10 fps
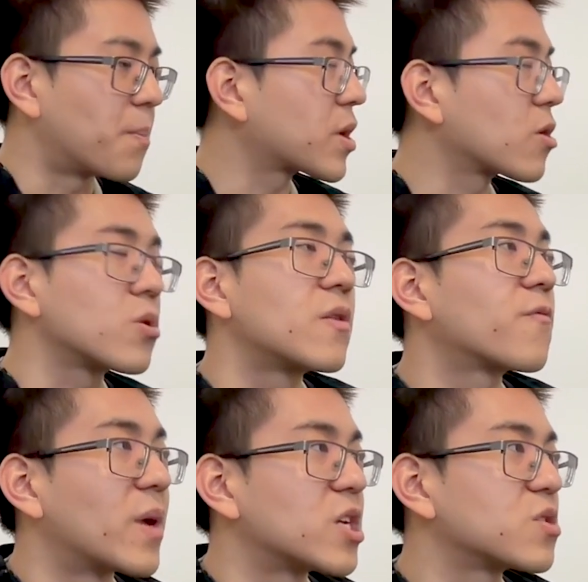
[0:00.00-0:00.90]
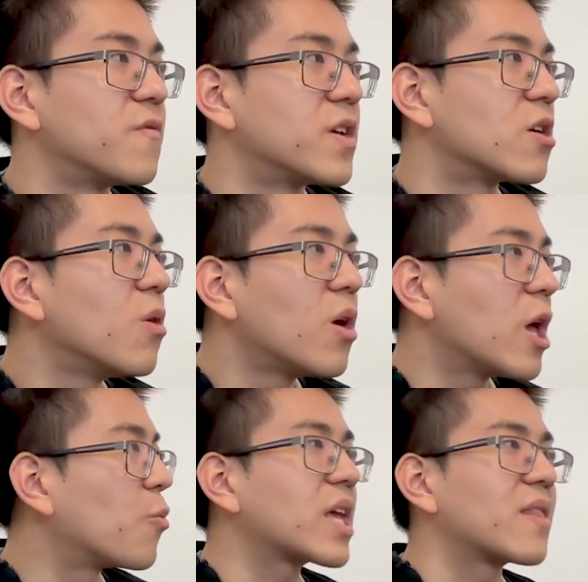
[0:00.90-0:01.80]
a purely informational video,
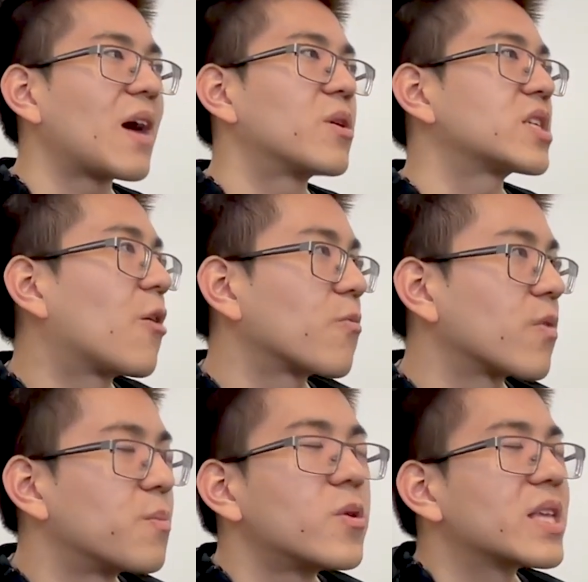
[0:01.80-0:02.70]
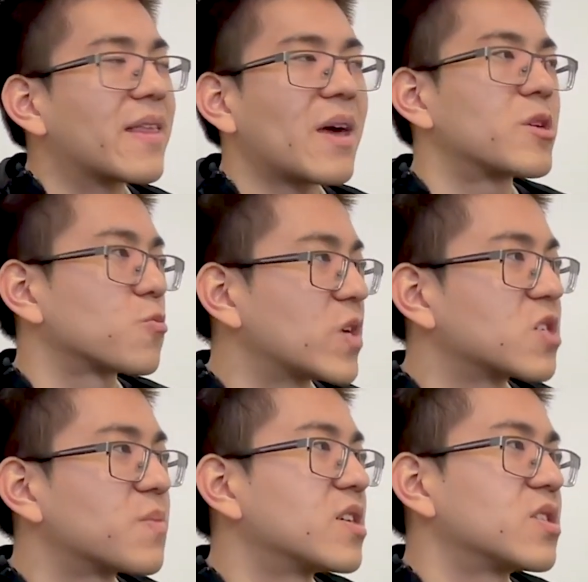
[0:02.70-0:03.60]
it wouldn't get that much
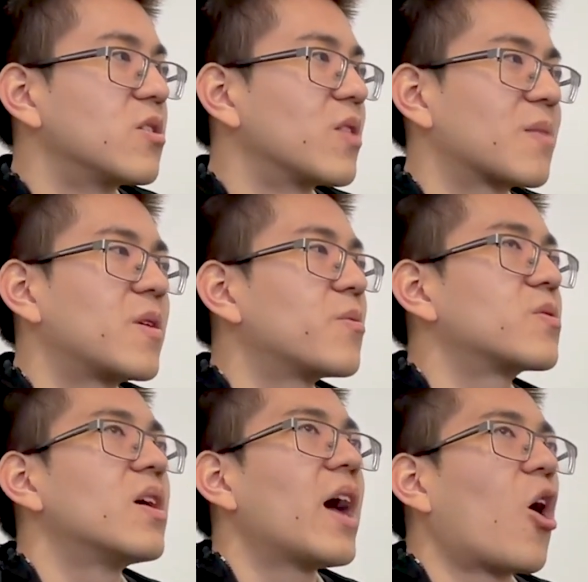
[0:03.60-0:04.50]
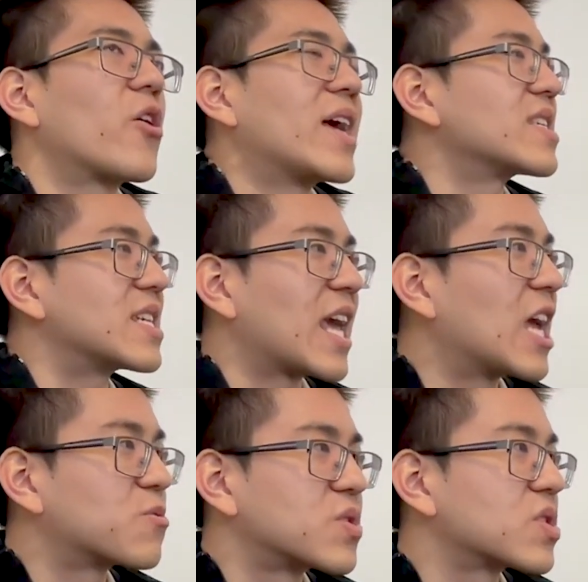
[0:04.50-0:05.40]
reach because, you know, like people aren't as
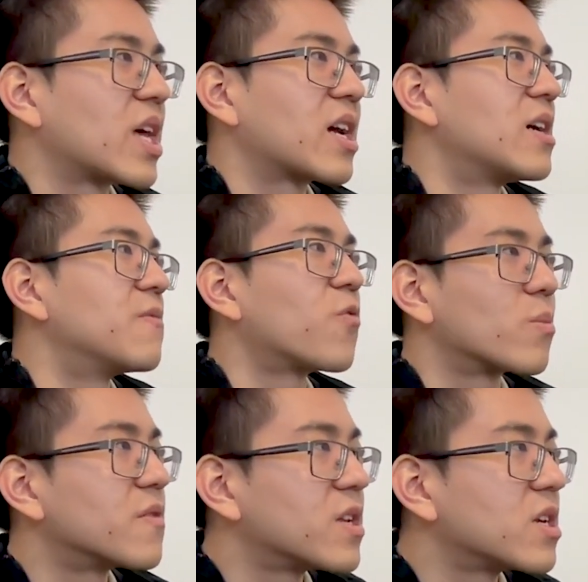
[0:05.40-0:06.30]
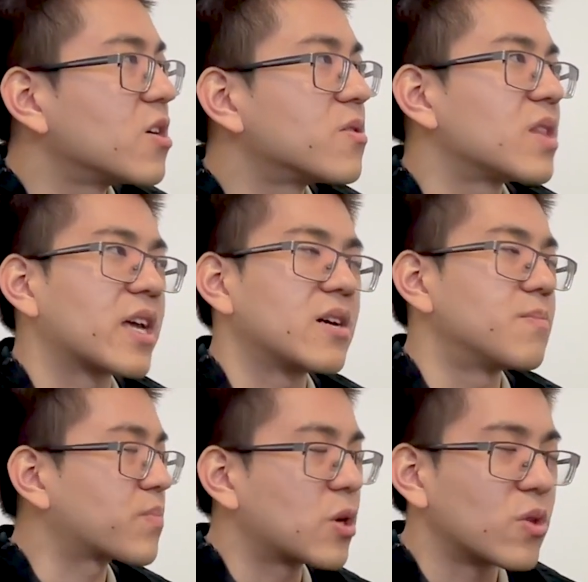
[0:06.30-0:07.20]
engaged with just like an informative video, like a
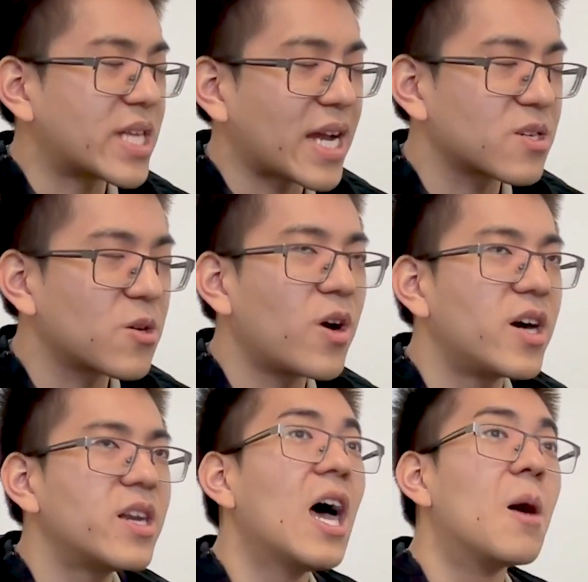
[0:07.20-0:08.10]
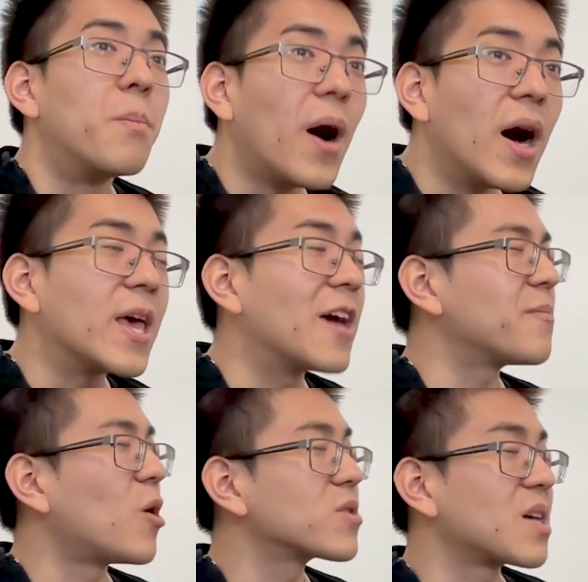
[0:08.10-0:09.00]
purely technical one. But if I
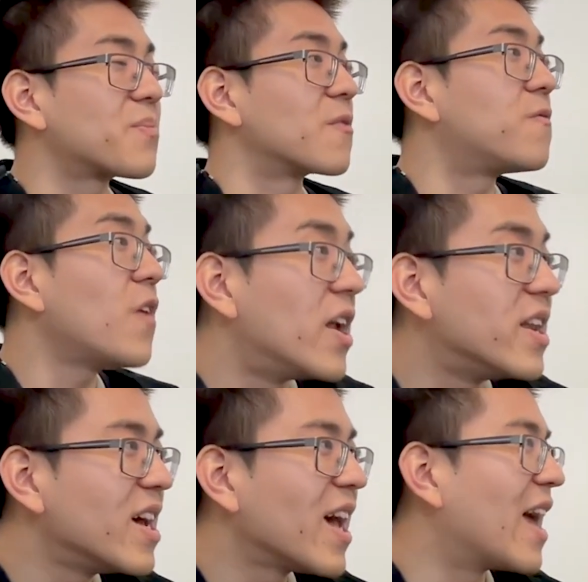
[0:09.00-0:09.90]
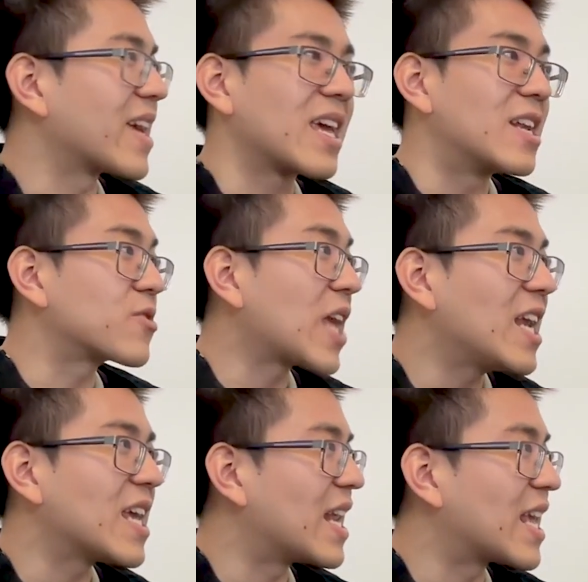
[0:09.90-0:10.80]
post something fun and like
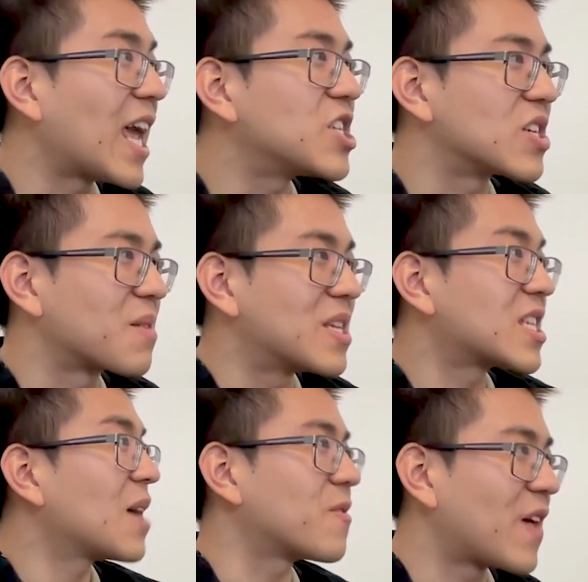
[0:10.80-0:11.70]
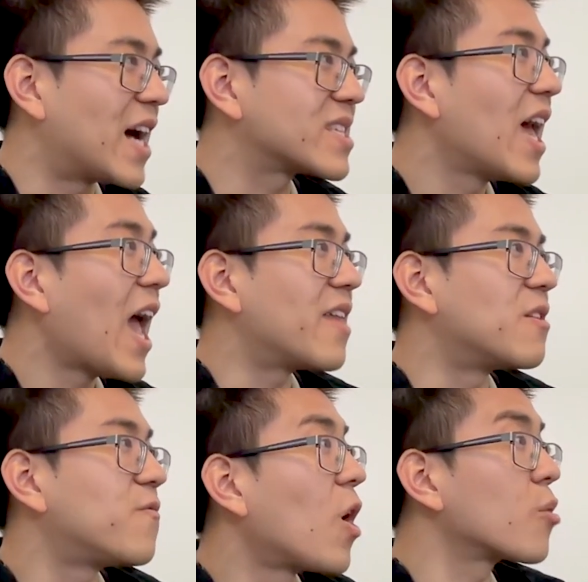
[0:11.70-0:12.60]
entertaining and engaging, like me typing fast, and then
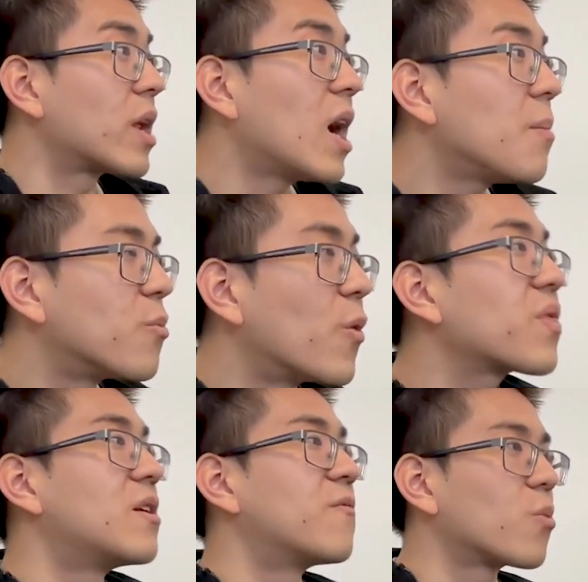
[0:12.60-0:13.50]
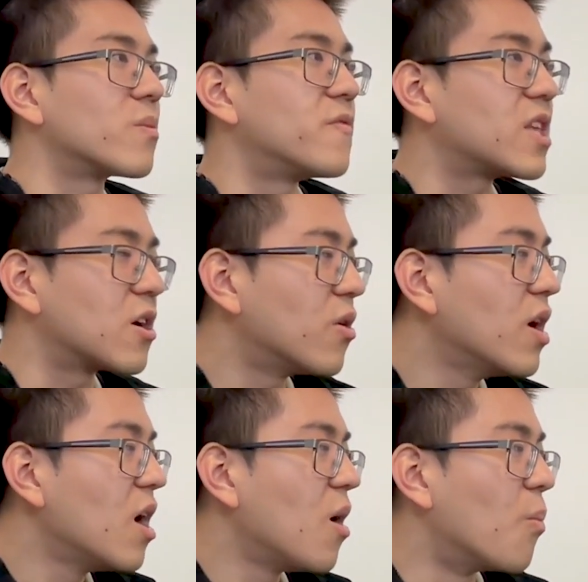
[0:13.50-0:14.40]
followed it up with an informative video,
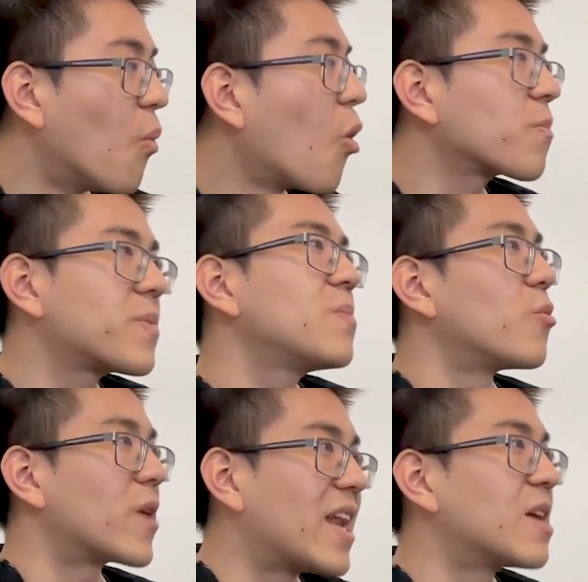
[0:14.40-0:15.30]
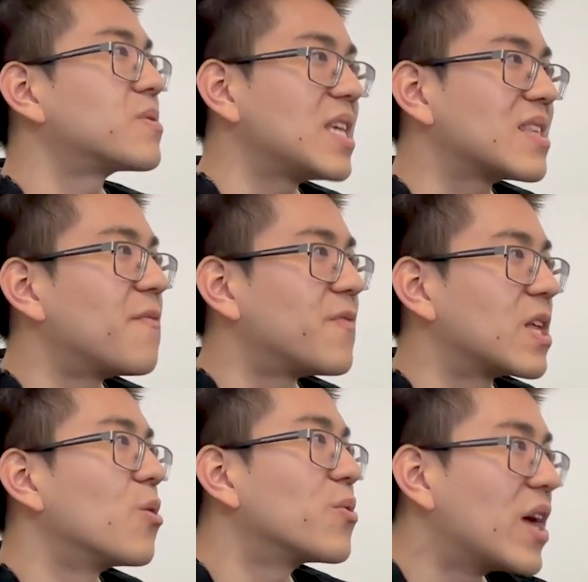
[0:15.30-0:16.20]
more people would end up seeing that
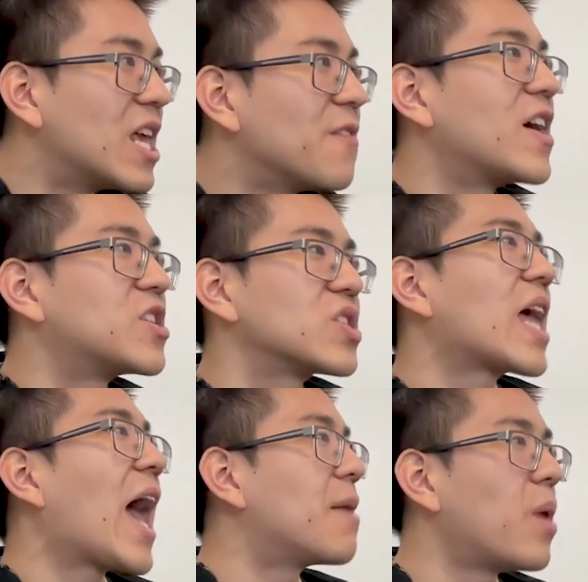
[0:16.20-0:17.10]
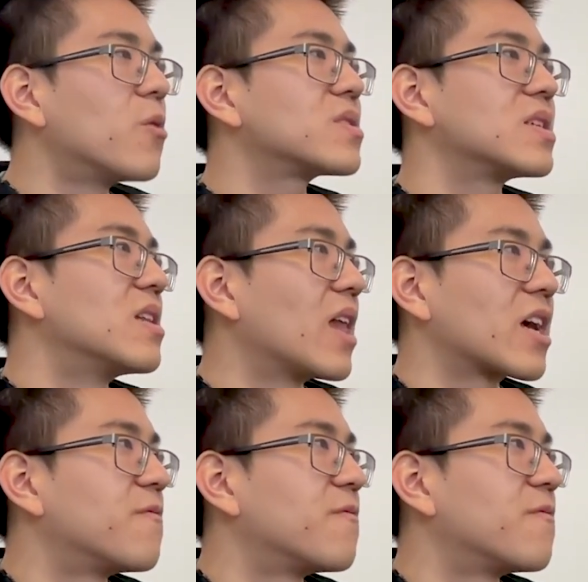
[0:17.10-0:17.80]
video than if I just had posted like a